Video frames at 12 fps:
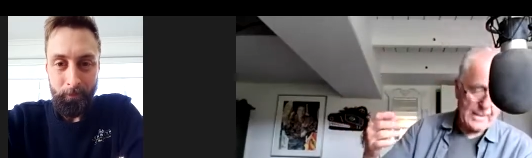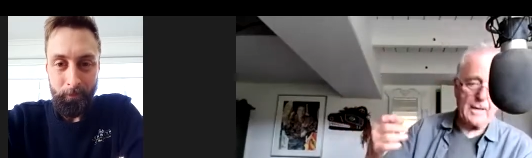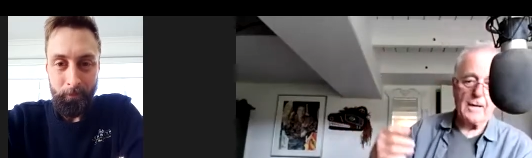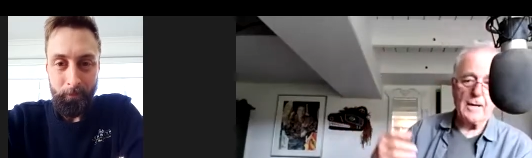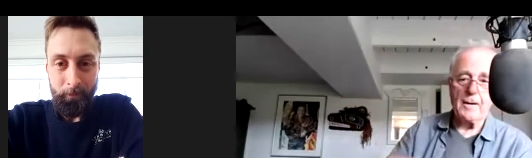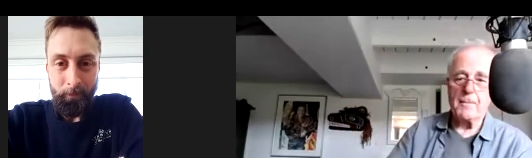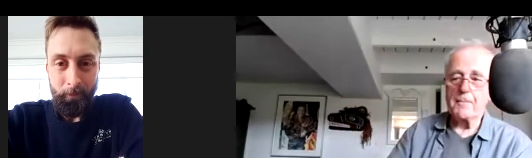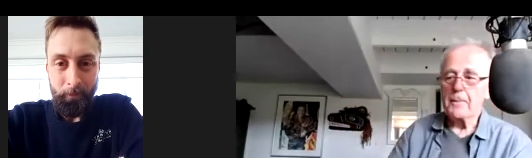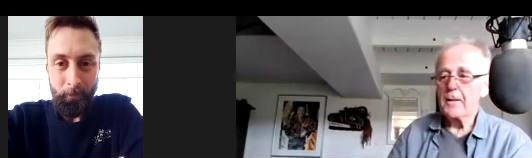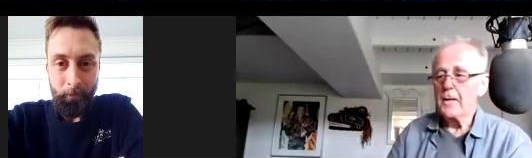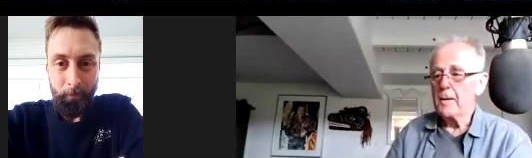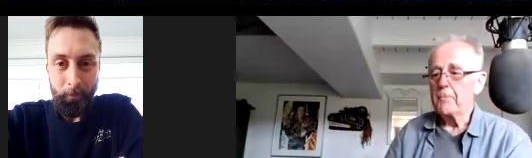Speaker 1: Um,
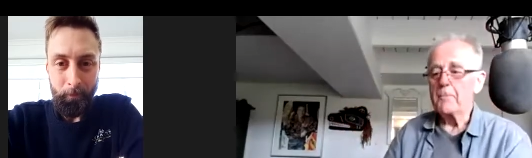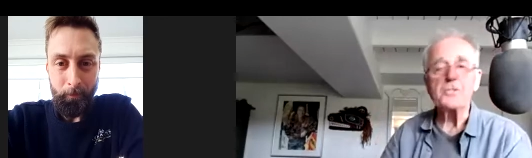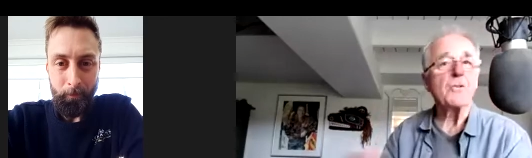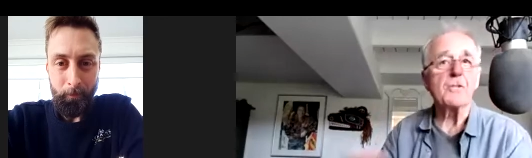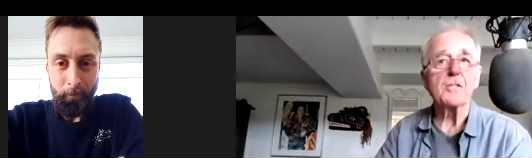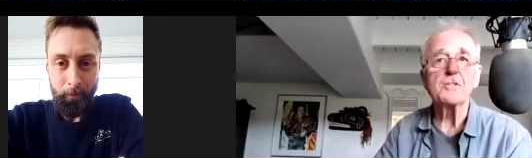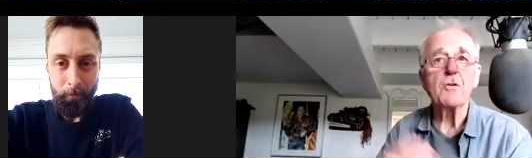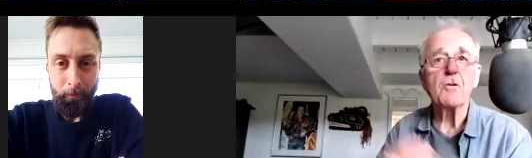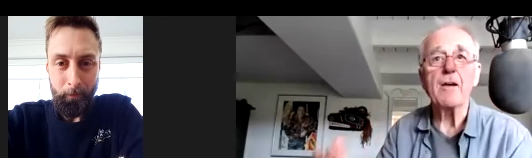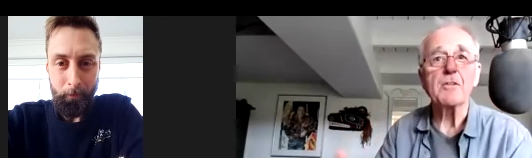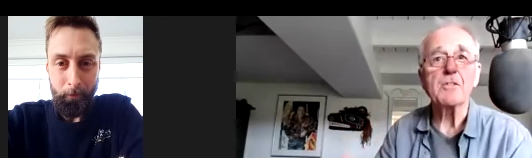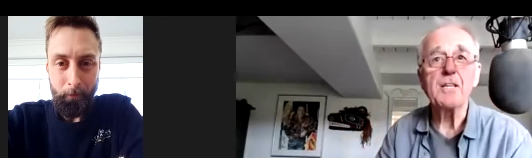but you, there's no
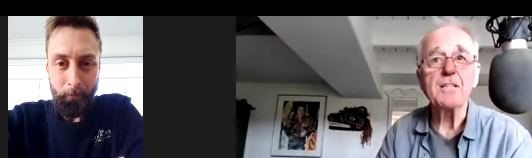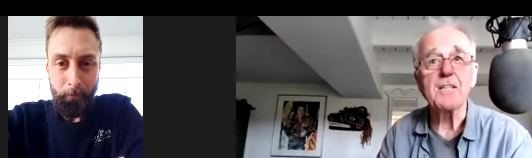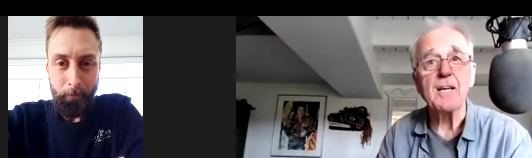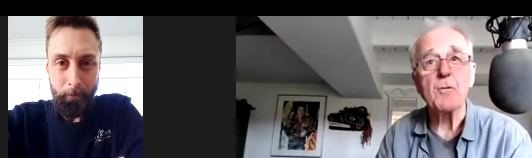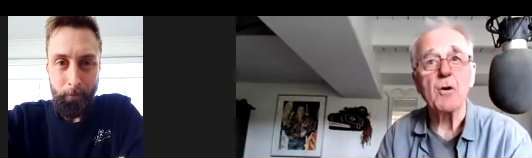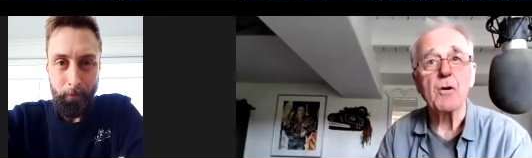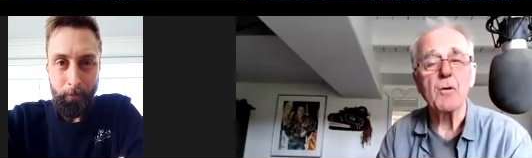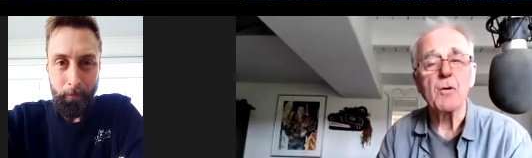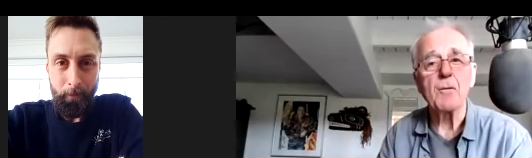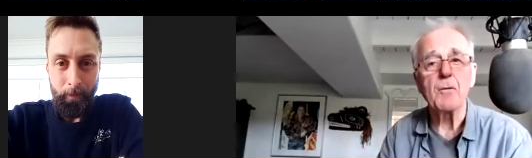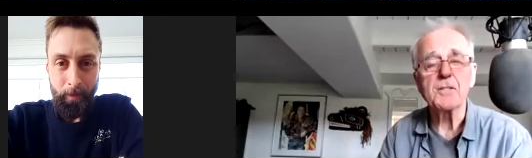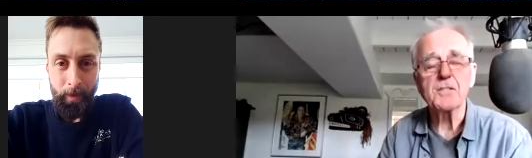guarantees anymore.
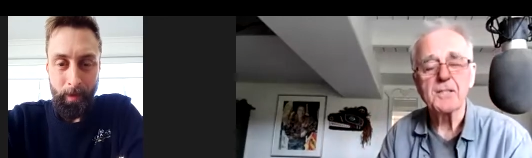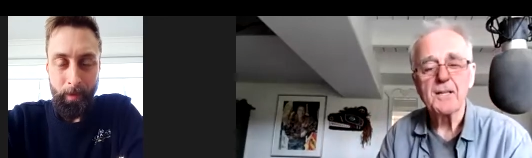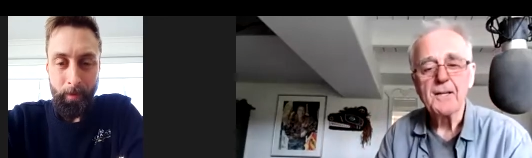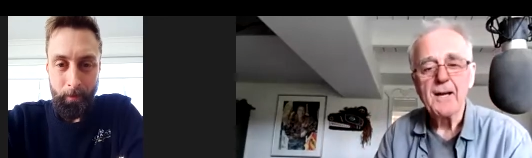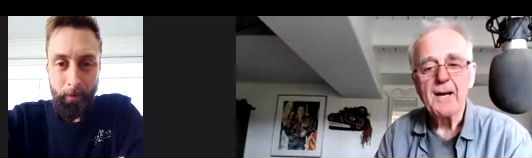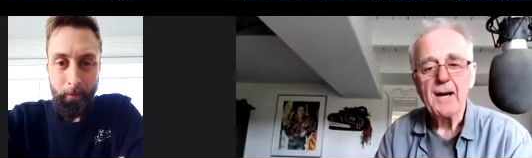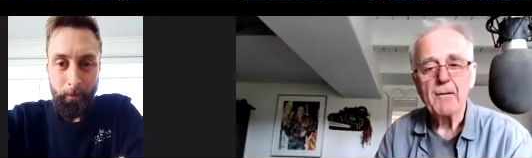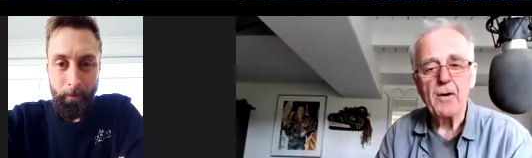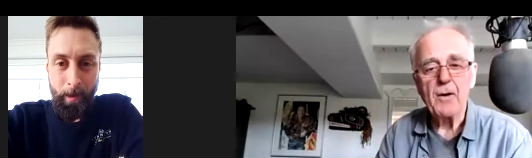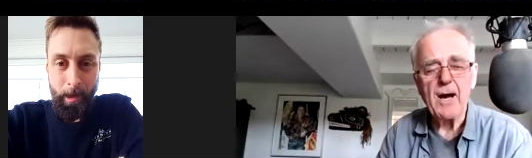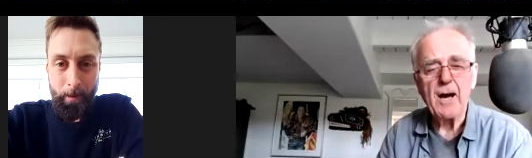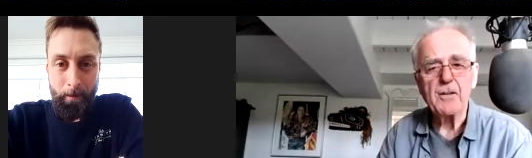What's
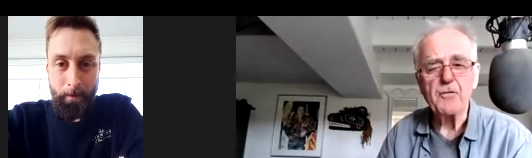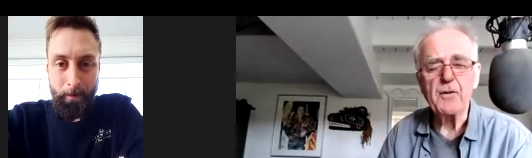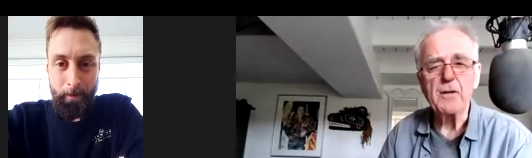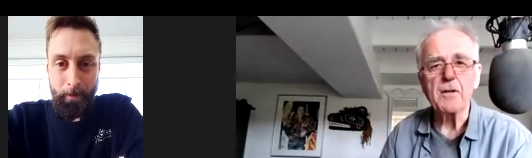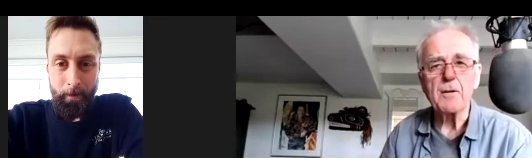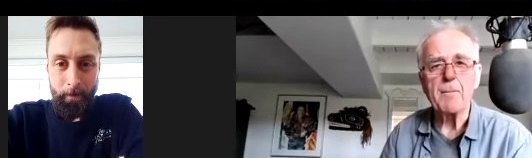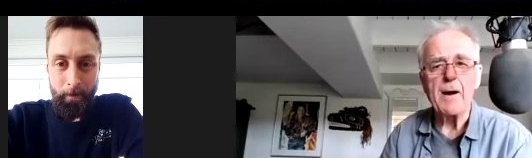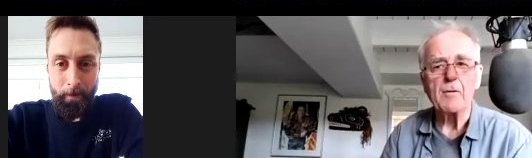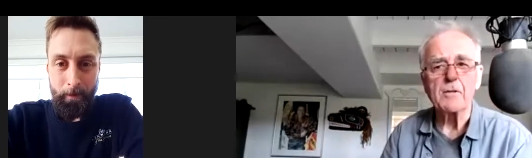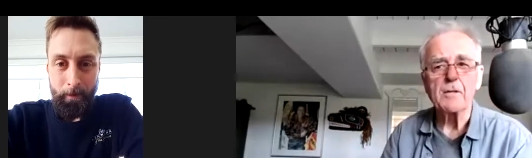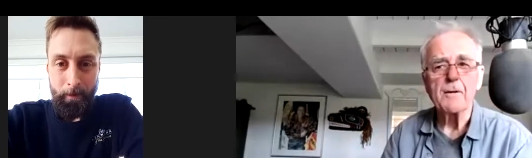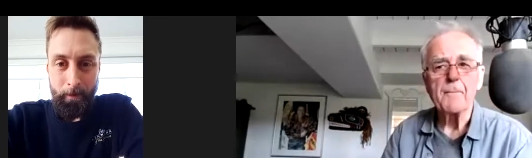well, how you feeling about